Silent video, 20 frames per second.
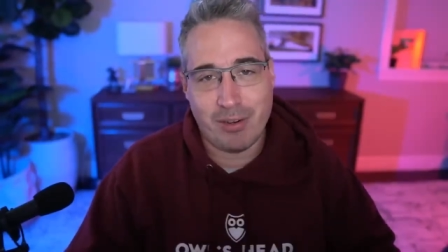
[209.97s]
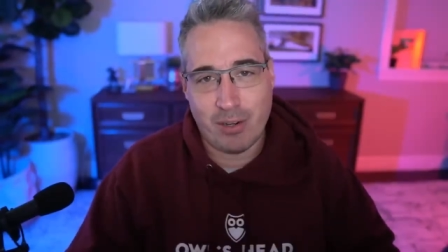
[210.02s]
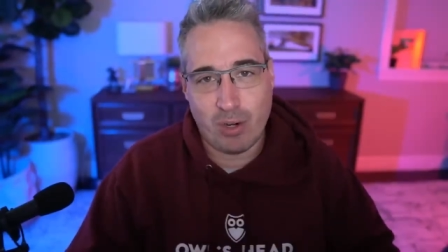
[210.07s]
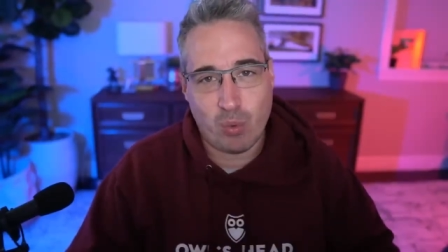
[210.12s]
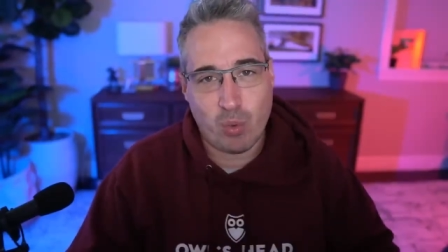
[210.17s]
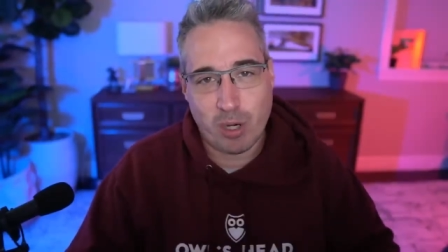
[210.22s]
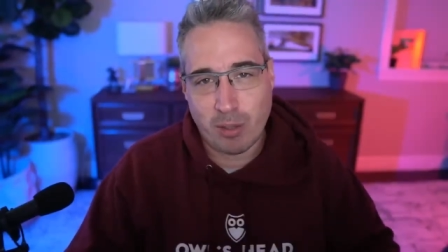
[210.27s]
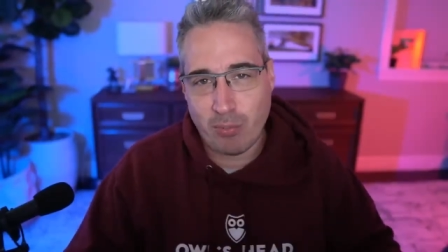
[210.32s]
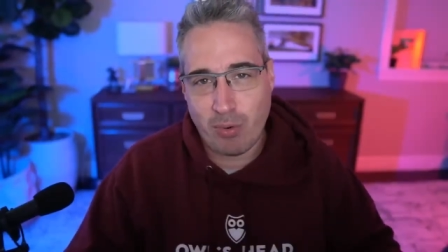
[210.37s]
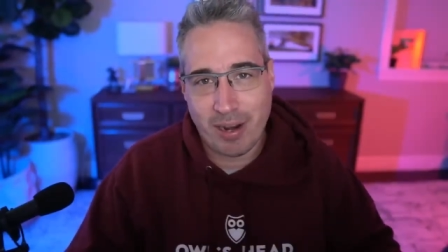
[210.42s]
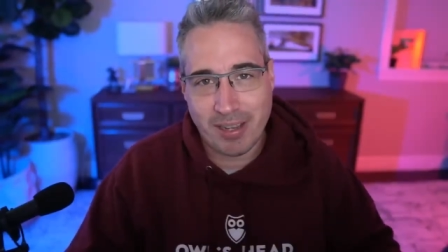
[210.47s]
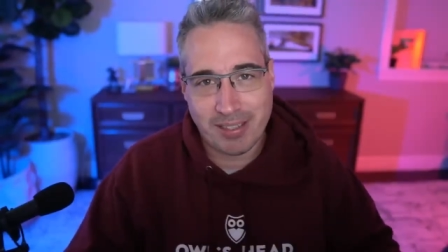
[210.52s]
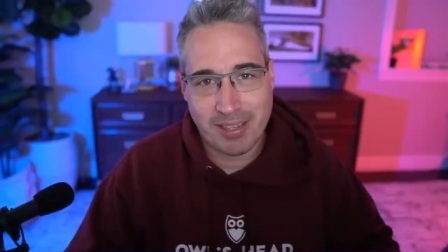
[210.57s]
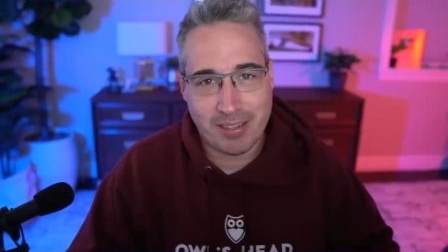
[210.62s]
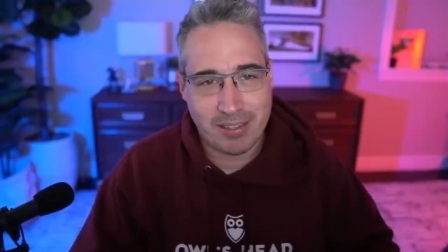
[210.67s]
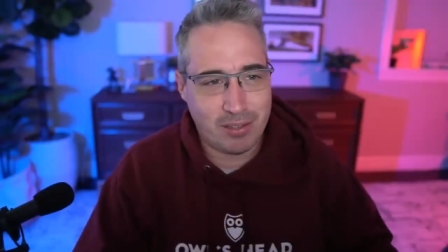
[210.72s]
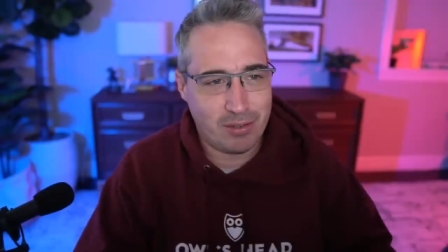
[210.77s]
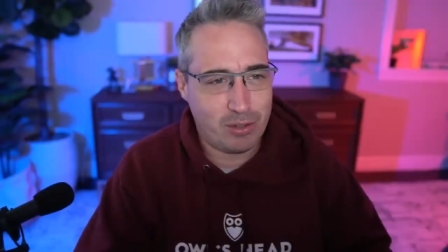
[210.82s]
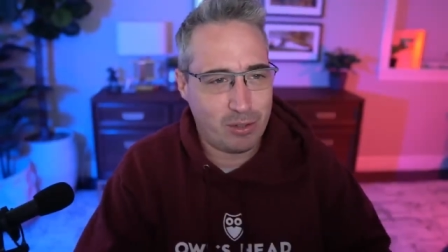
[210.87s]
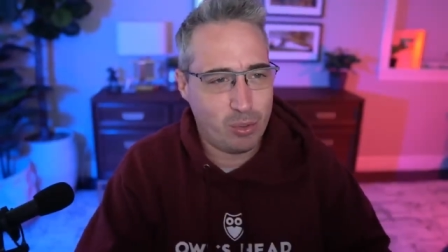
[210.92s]
your word
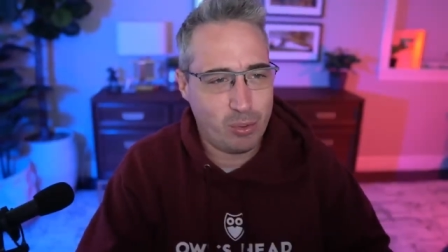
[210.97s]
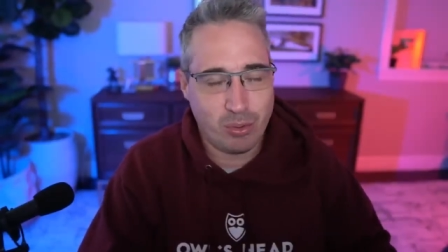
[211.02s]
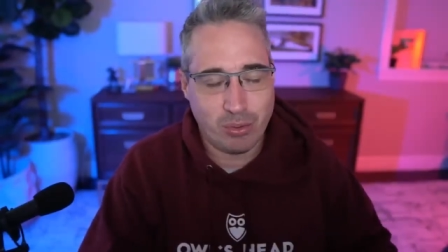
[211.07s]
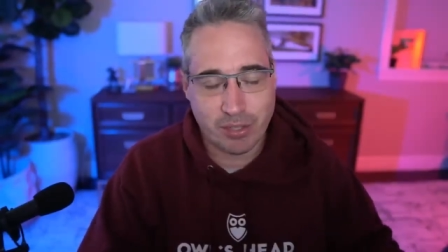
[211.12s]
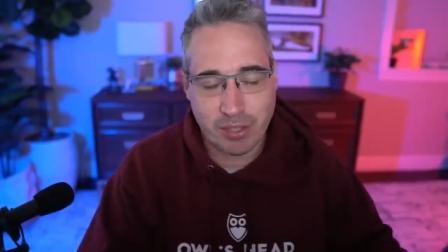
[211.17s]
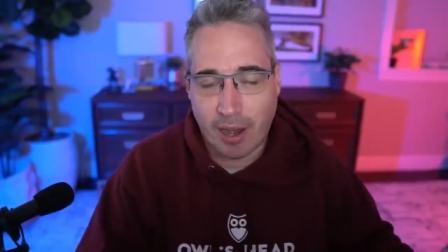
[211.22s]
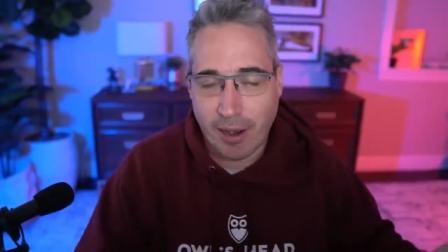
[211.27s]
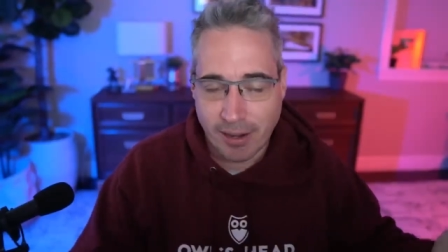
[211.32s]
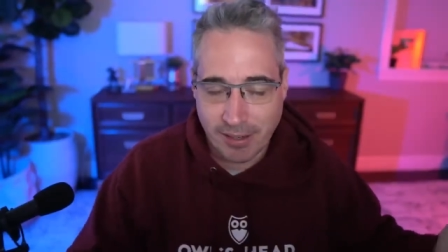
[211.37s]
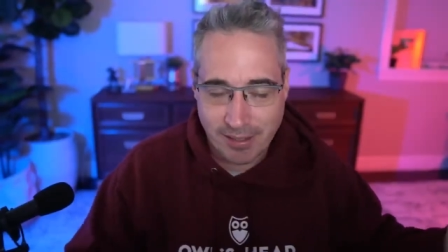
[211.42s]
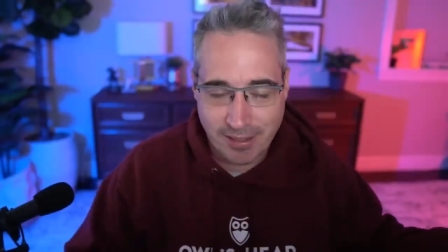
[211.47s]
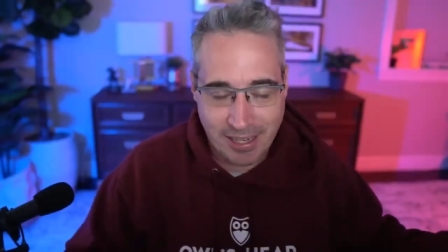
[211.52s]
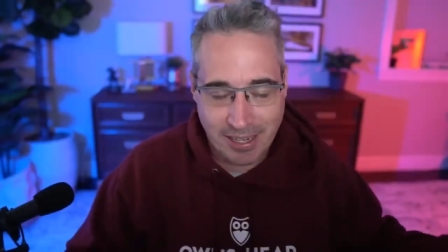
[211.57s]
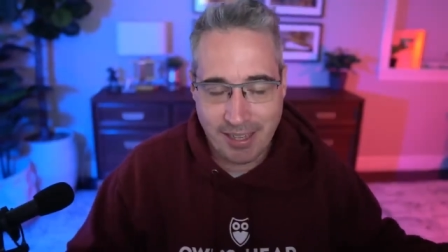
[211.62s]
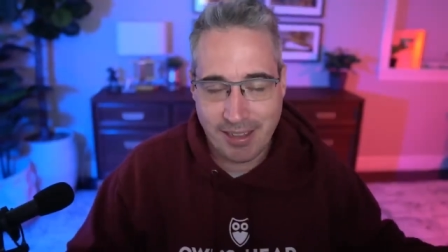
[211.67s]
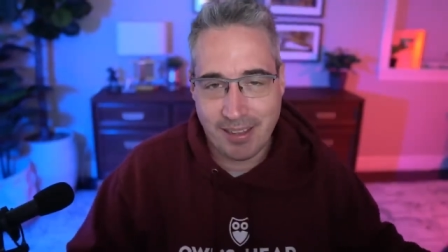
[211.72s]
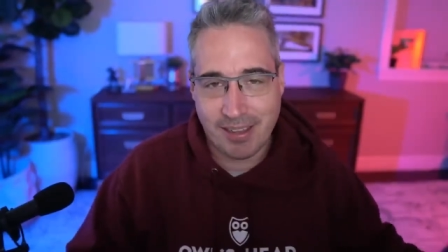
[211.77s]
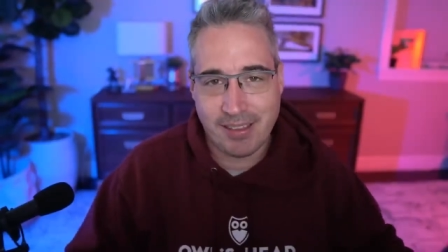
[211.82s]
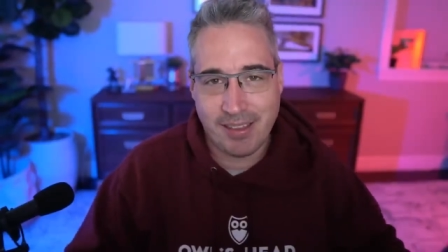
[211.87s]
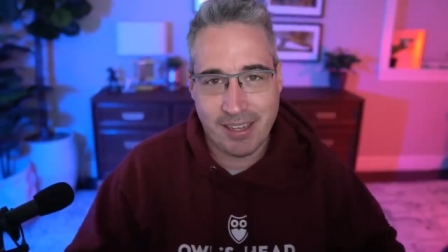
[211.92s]
processor, Google Docs,
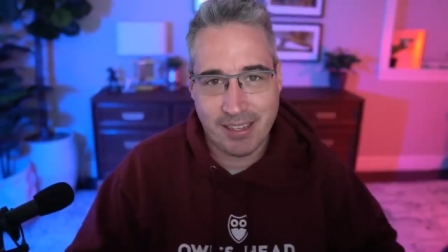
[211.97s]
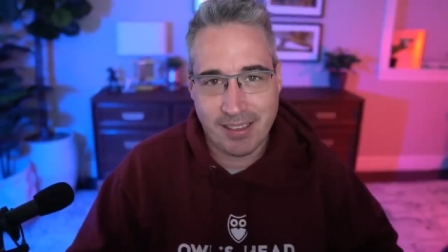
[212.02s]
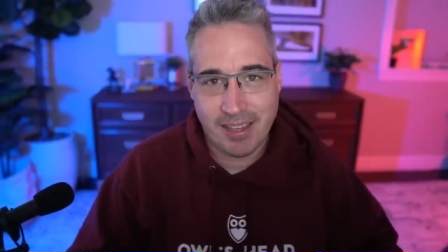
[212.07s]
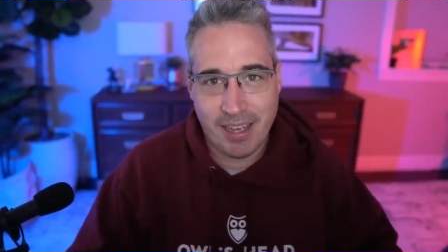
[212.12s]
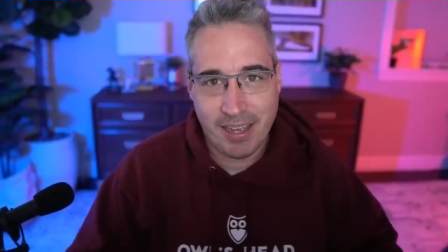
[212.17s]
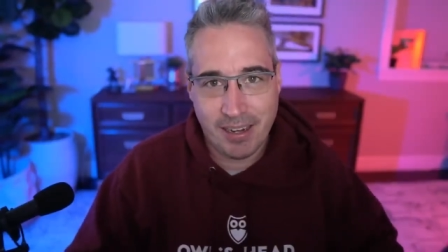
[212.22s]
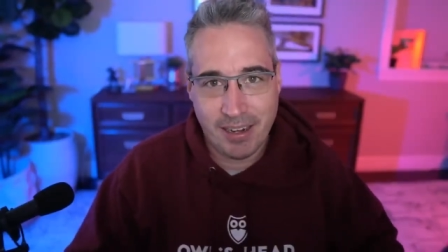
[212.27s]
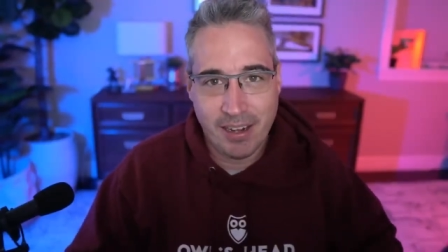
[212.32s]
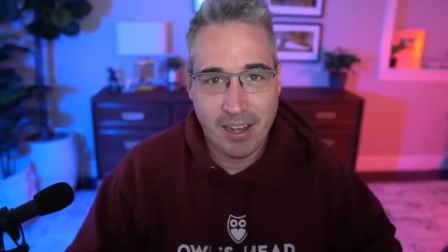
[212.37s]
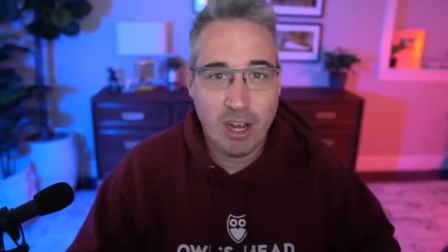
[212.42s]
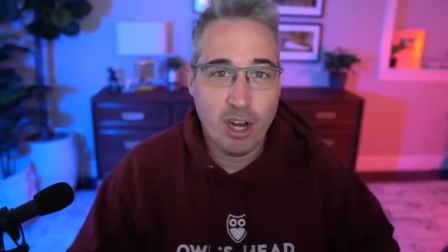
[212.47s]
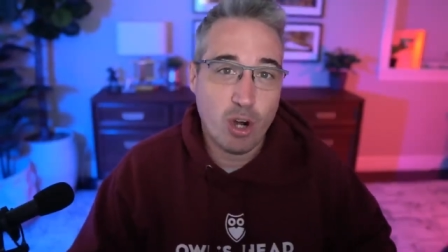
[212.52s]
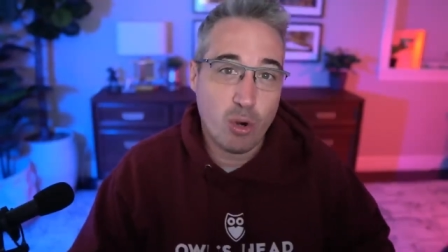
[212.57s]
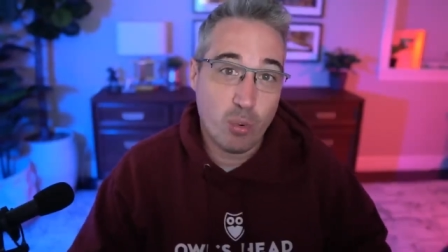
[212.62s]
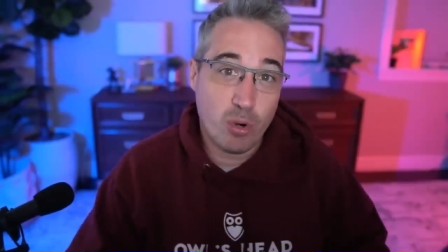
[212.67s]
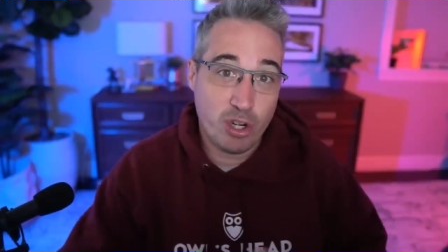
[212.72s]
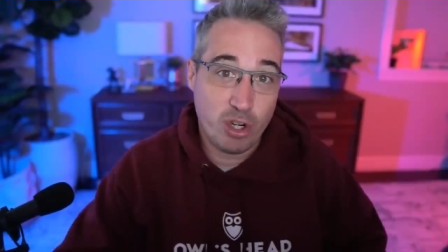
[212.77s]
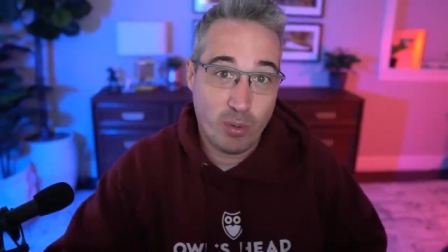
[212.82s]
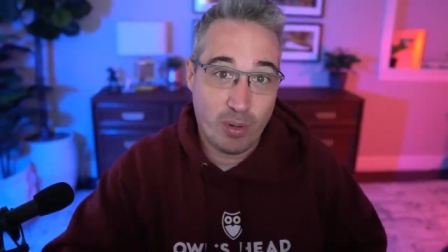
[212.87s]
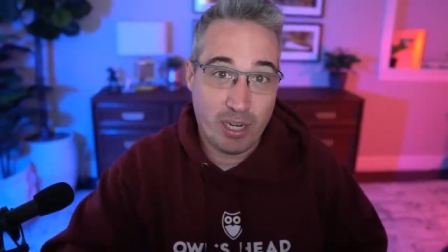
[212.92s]
anything like that.
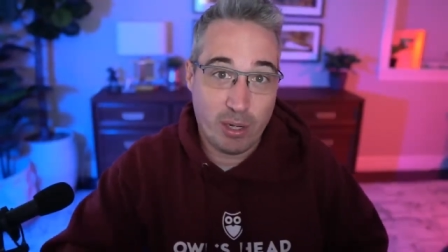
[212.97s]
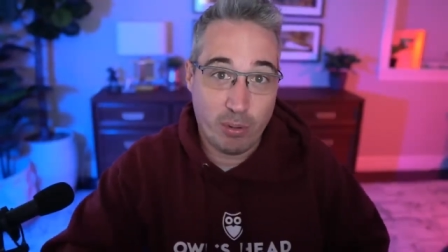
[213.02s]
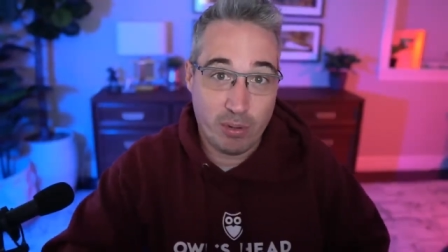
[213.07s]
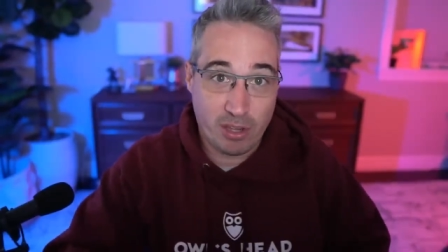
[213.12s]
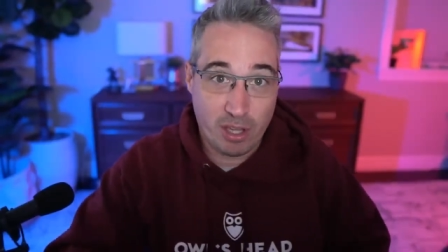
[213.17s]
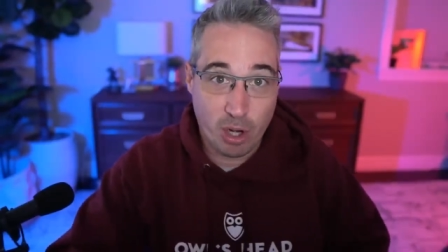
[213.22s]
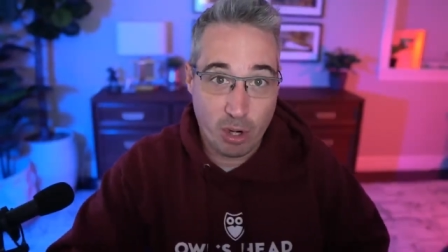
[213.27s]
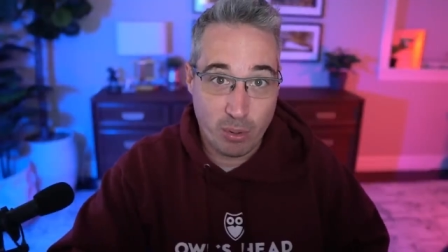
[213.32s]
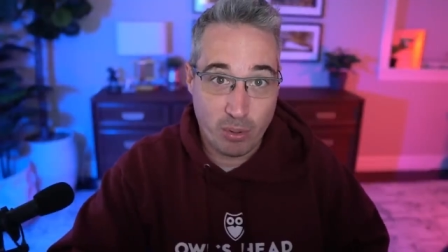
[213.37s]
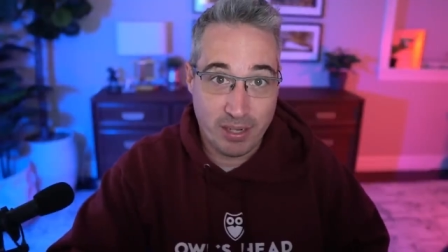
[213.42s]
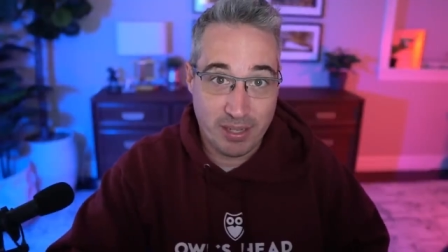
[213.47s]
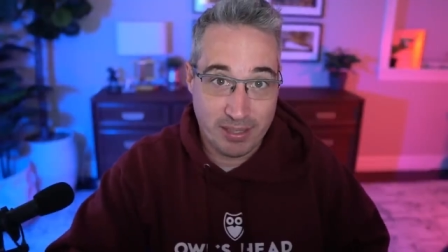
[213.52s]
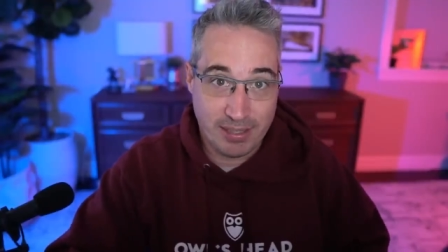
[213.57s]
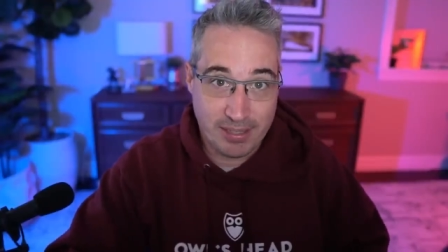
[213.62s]
We're doing it with code